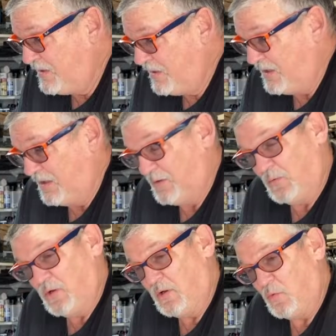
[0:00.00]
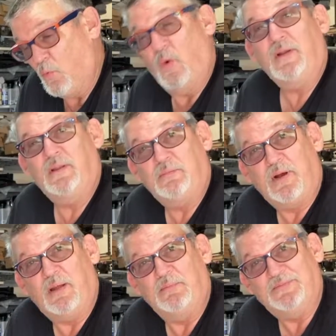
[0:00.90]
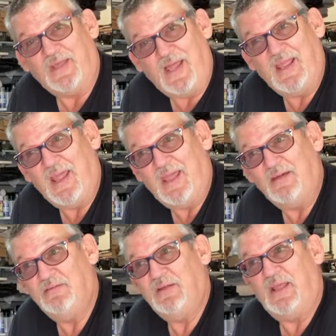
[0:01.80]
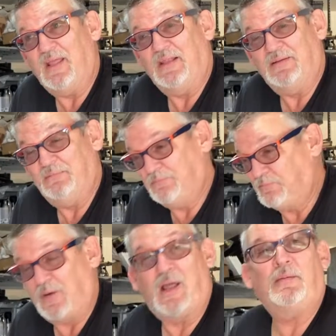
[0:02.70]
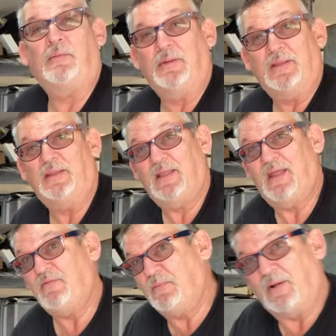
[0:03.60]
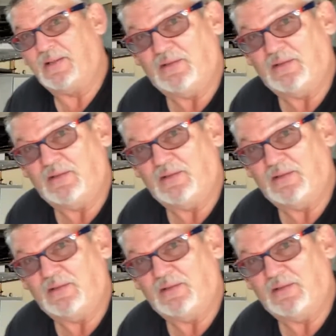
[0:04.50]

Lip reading: One of the problems I have, and probably everybody